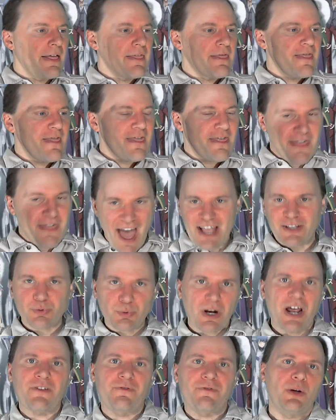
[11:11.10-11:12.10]
That's what I
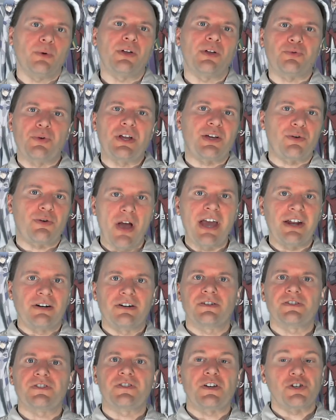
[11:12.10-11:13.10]
feel with Recreators.
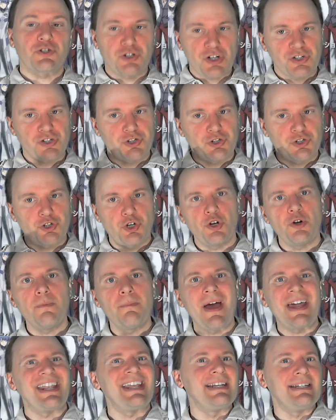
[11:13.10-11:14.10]
There's just too
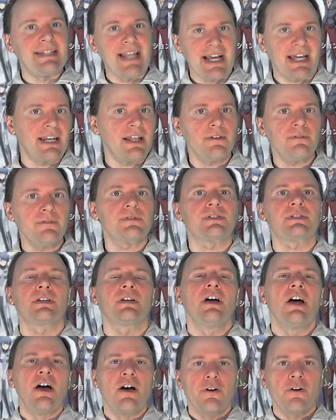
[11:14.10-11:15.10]
many negatives
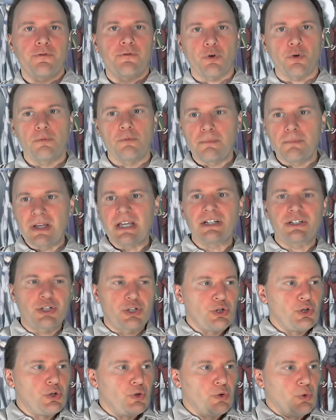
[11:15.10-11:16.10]
for me
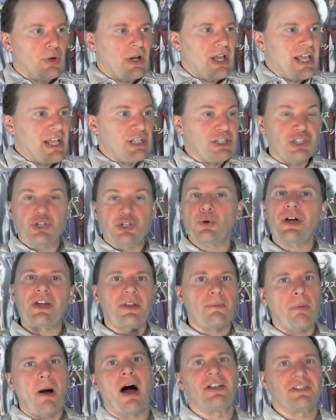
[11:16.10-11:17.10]
to enjoy the
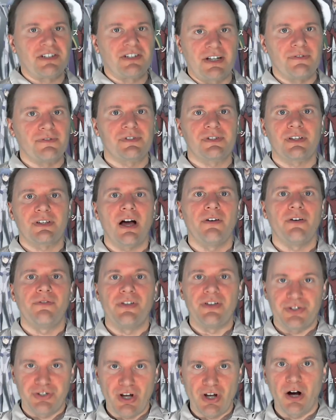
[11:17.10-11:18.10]
positives of the
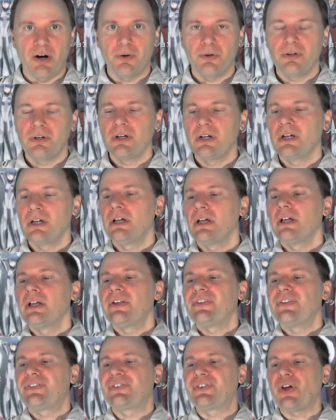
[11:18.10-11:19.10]
show.
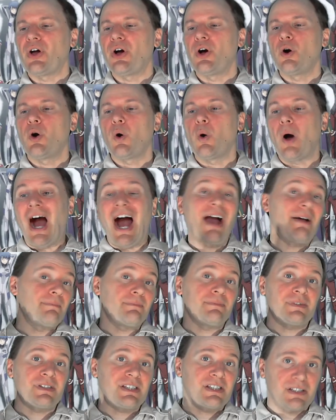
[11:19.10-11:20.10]
So I'm
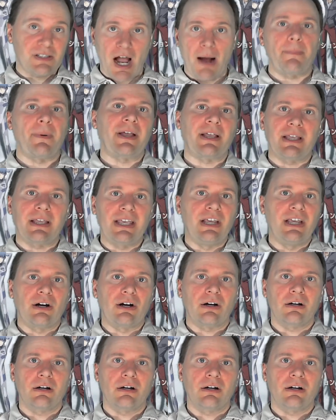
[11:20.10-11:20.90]
stopping here.